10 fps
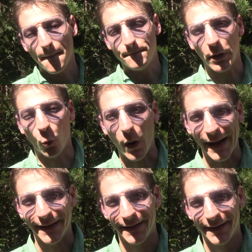But
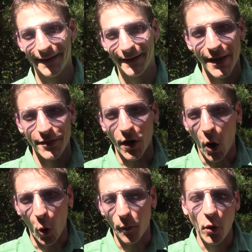wait, the
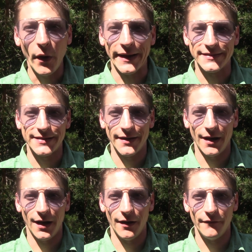whole point
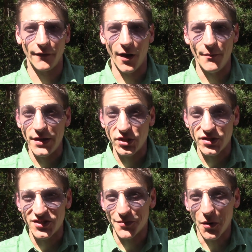of a
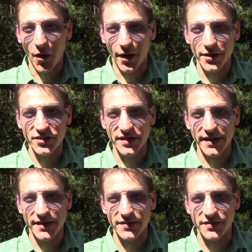mission to Mars
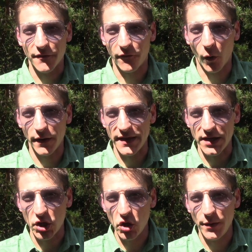is for the
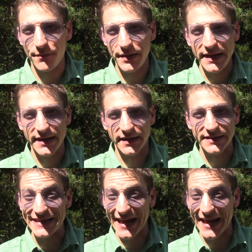human beings, the